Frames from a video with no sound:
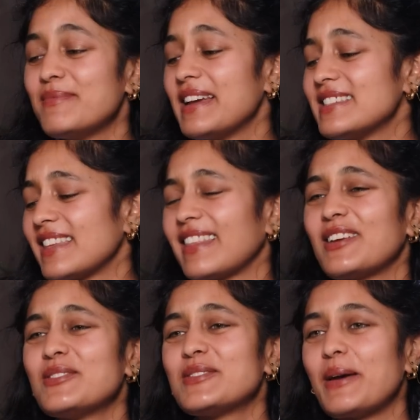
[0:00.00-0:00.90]
Amazing.
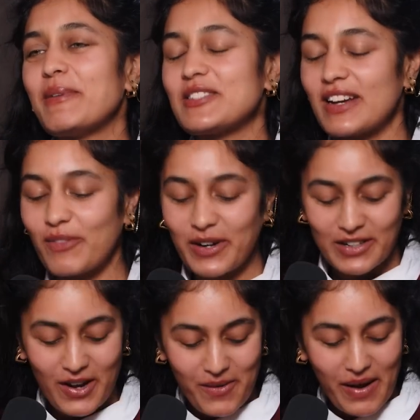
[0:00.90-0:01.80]
Thank you so much. And
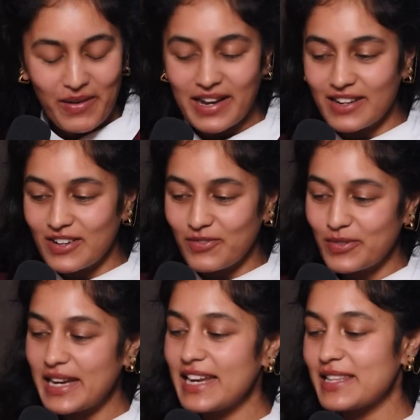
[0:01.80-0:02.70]
everyone go out and
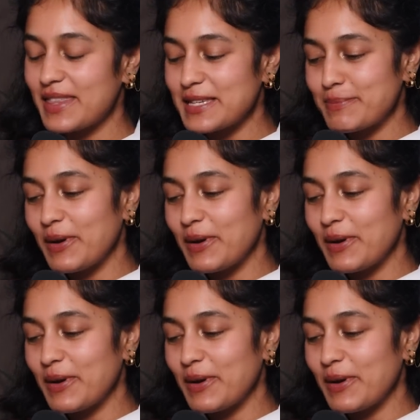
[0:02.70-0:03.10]
read this